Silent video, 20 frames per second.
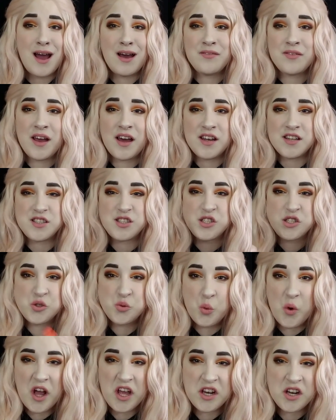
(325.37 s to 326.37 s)
I've got a
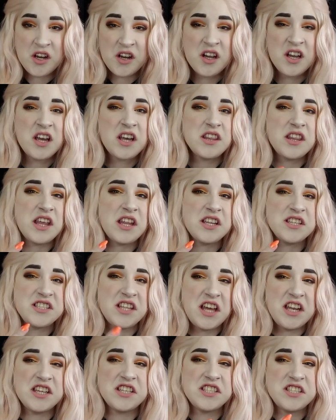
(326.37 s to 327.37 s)
sweater that is
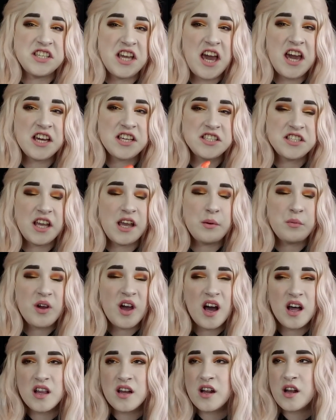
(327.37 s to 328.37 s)
that exact same
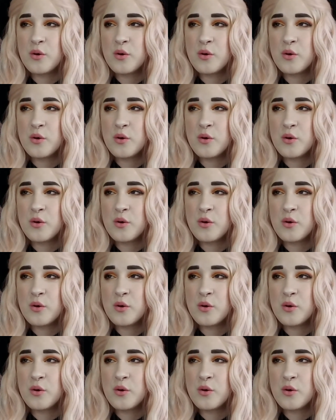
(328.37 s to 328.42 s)
color,